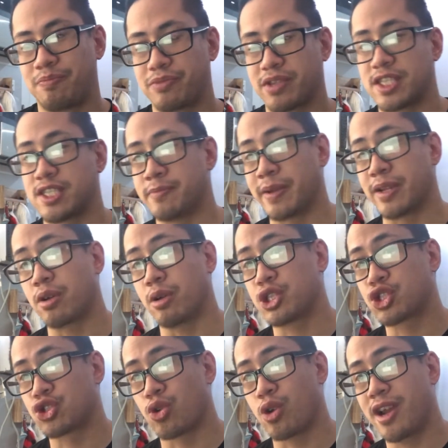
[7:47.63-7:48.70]
This has been
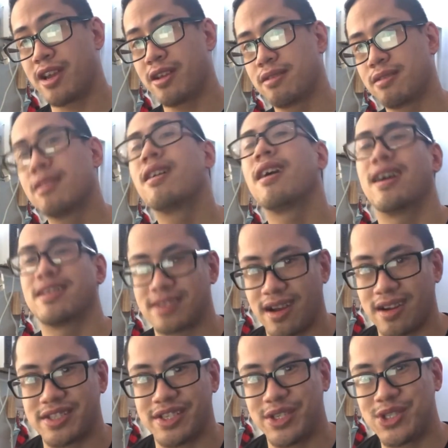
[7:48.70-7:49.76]
Coach Troy. I'll
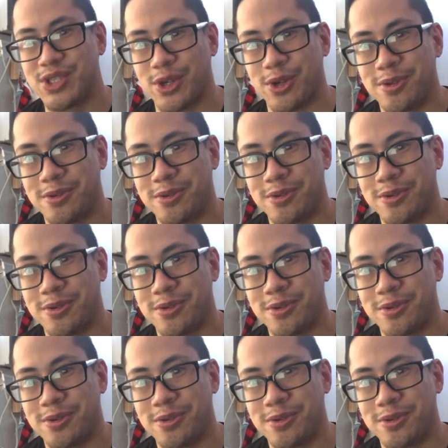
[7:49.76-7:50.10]
talk to you soon.